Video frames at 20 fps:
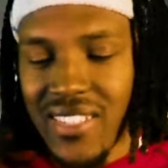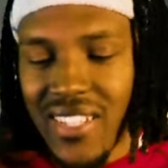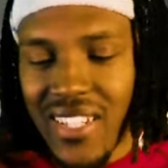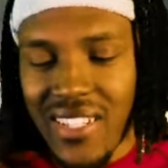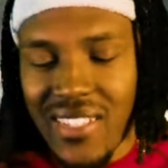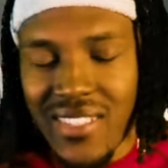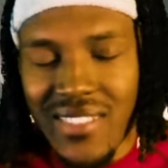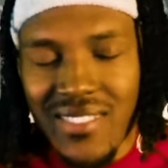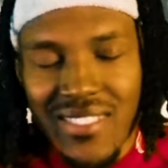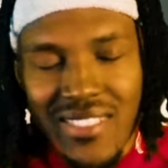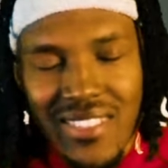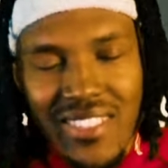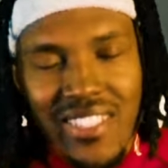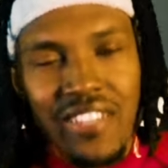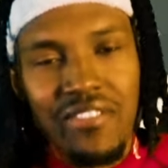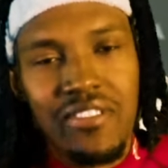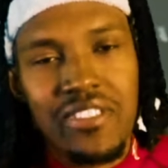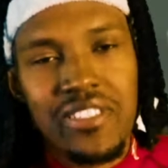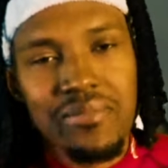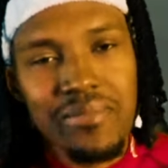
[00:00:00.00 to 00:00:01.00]
say, just
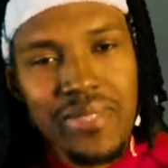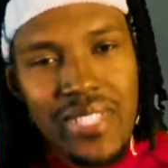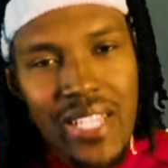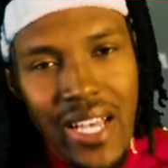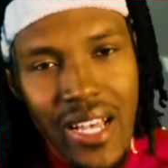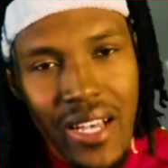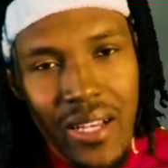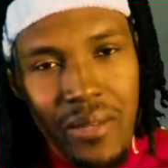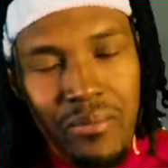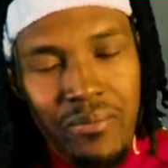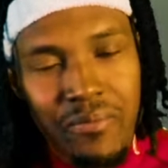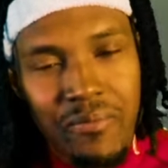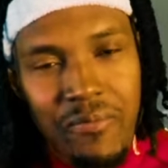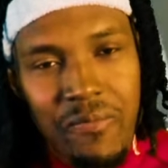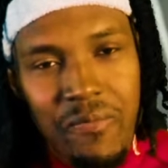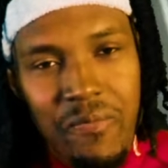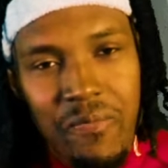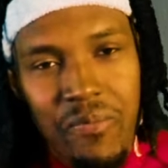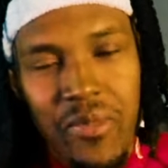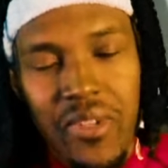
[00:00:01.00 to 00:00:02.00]
give it some time.
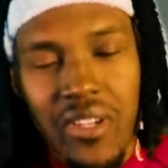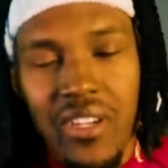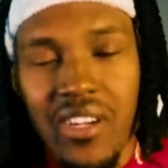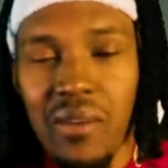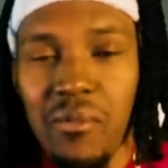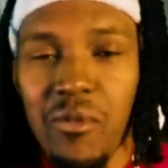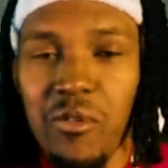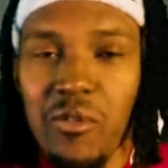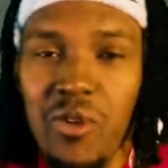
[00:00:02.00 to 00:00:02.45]
Come